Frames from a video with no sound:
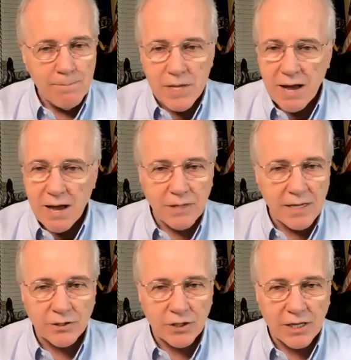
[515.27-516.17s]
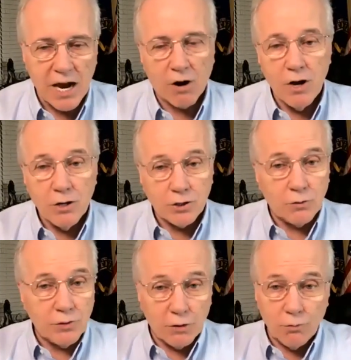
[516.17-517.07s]
The FDA doesn't care.
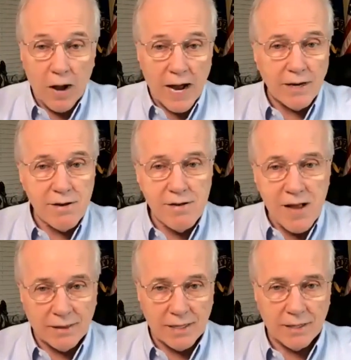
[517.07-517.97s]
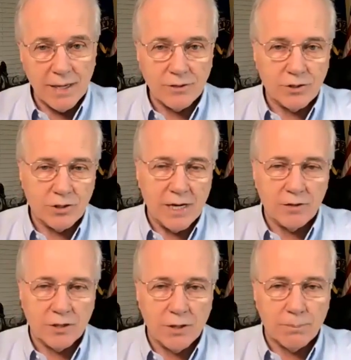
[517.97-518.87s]
So they're right. Nothing has
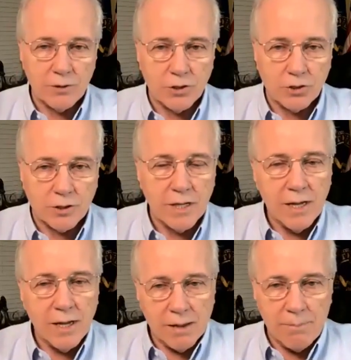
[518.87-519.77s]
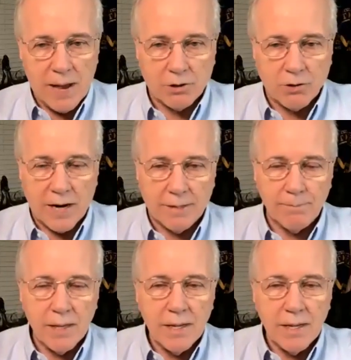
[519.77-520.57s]
changed in their position about Kratom.